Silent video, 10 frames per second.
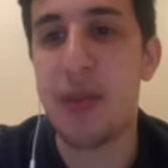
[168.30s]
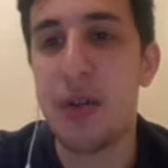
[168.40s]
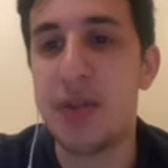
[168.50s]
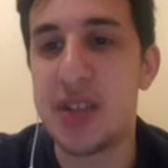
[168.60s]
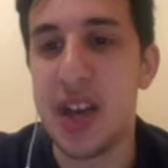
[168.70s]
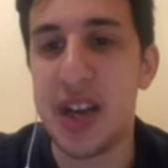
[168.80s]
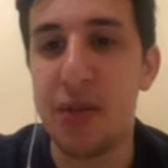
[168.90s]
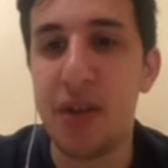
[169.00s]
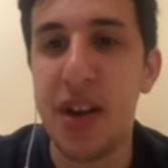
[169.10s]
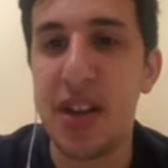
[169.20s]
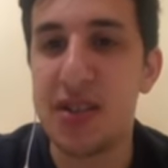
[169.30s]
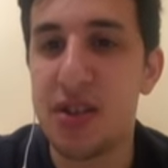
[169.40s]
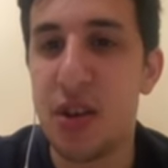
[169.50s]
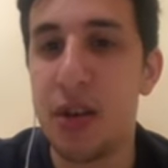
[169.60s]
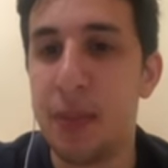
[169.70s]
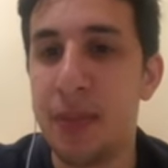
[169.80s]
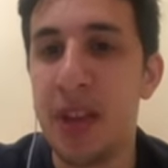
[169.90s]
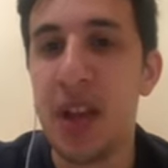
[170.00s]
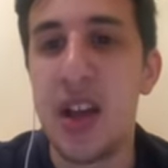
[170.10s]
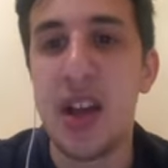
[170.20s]
moments he had. He really is Tottenham.
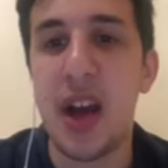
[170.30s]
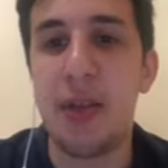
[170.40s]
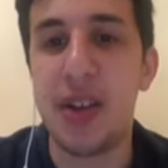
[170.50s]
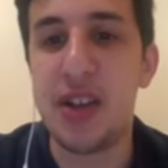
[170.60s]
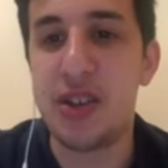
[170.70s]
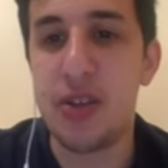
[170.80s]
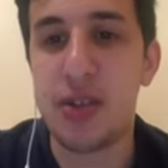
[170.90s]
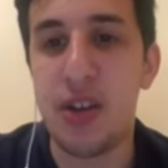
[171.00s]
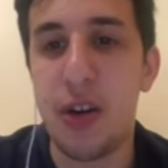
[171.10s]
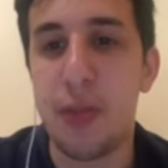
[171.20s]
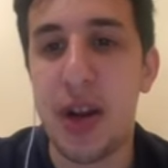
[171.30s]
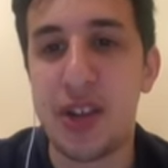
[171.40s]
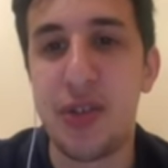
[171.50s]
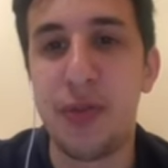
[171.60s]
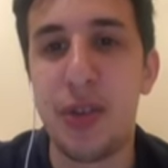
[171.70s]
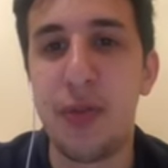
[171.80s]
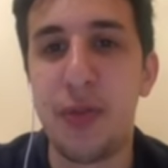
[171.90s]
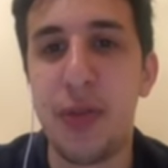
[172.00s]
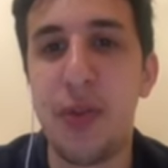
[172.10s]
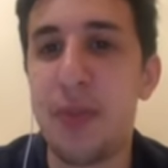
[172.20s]
I think he shows a lot of passion through.
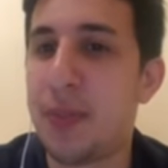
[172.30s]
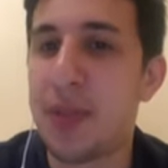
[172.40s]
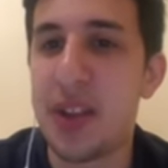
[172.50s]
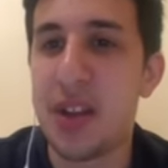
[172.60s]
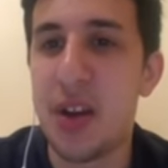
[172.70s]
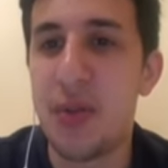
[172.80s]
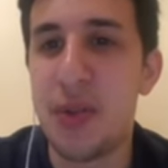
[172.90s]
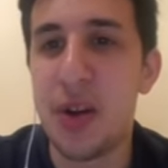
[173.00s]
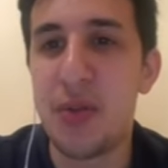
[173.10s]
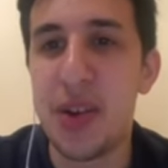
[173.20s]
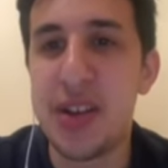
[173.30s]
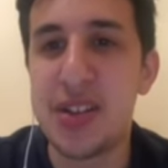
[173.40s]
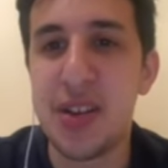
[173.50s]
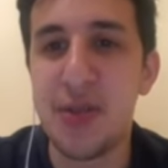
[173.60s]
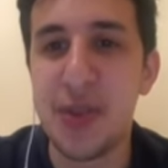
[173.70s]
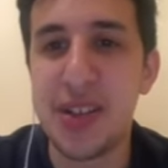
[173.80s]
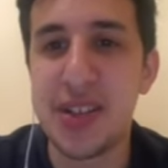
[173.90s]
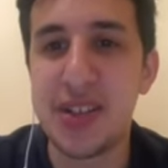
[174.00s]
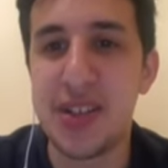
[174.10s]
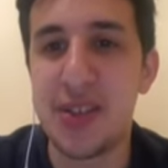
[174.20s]
No
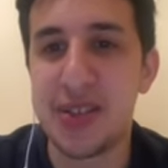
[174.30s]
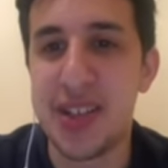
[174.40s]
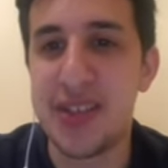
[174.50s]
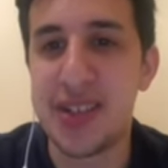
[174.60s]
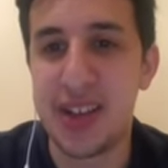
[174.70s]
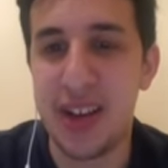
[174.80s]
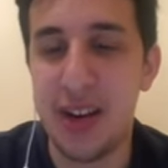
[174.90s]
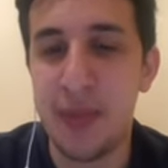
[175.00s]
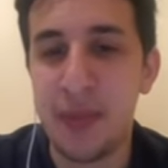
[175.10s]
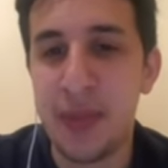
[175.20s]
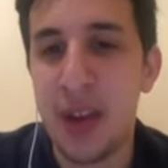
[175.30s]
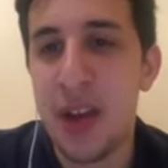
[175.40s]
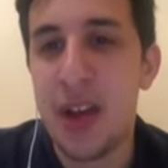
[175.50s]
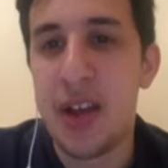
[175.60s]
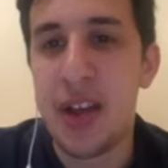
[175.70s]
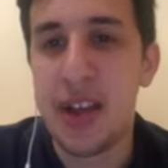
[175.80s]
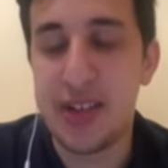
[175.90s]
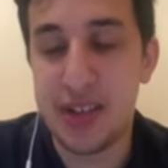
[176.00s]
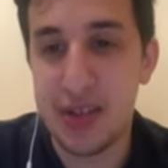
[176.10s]
reason to not see this again. This